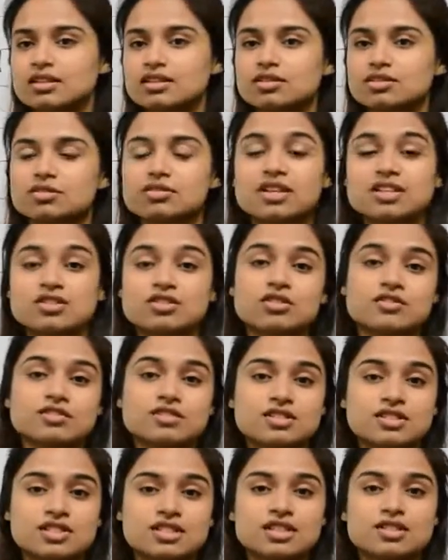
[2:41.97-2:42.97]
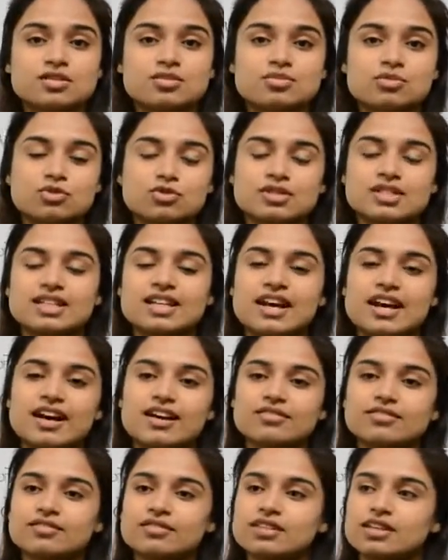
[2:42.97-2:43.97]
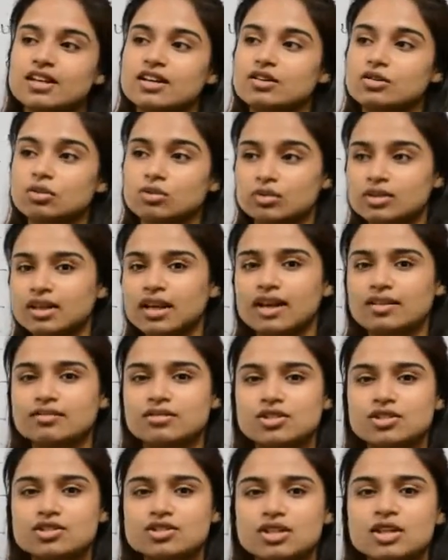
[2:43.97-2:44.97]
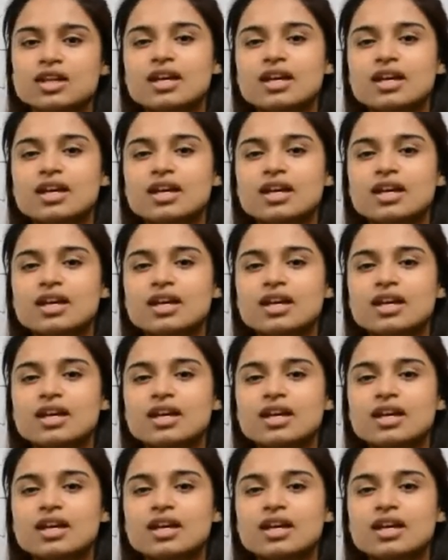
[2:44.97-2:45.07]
The rest of the states mostly have their own language,